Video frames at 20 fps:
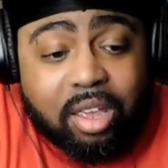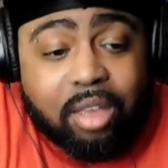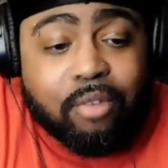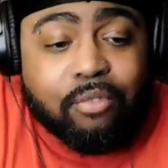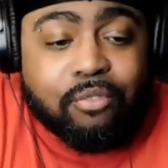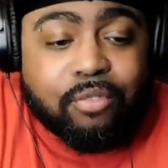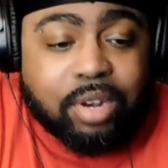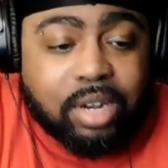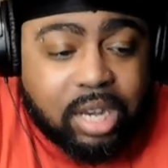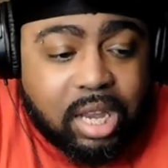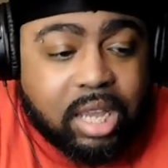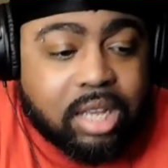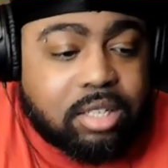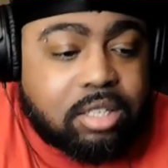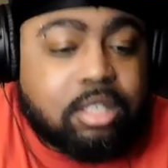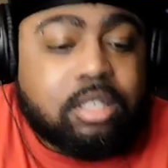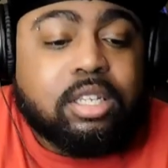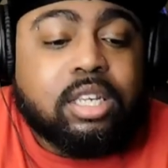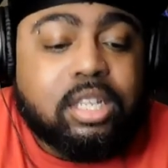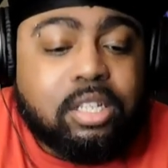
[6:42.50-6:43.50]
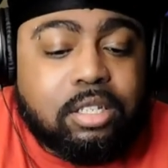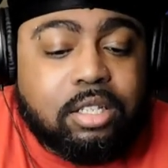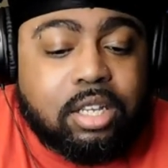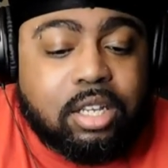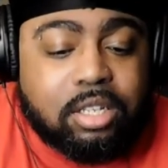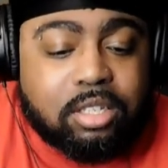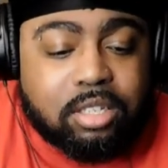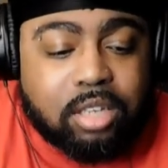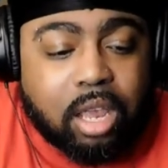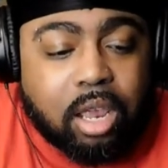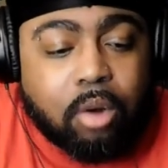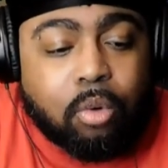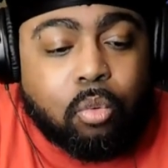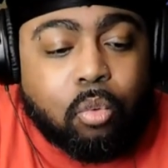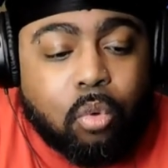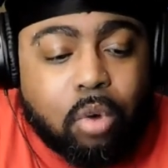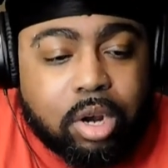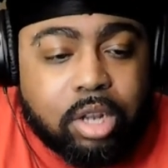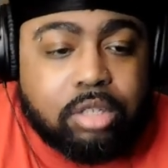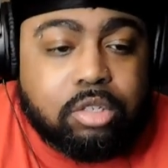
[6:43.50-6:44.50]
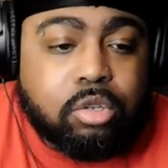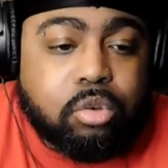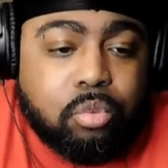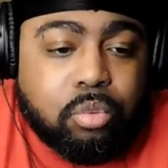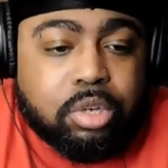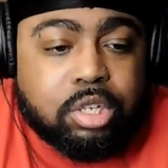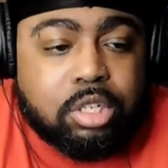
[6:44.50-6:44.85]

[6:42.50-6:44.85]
if Nick seen this and wanted to